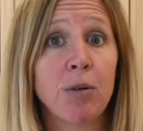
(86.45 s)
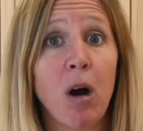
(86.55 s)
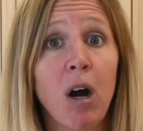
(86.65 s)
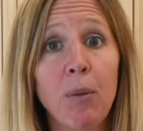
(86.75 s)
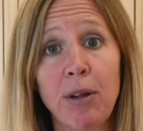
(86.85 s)

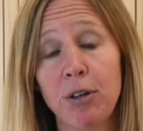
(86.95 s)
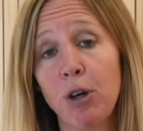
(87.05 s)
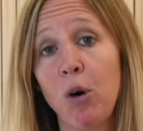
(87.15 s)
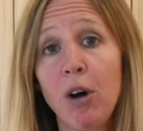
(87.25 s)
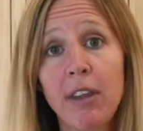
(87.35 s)
are, whether
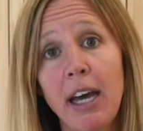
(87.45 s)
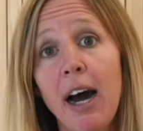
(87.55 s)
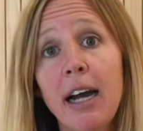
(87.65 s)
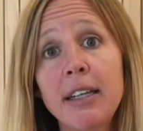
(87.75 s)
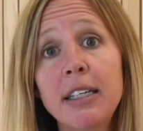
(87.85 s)
you're on the
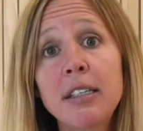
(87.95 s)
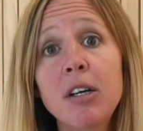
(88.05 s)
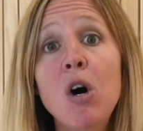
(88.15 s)
island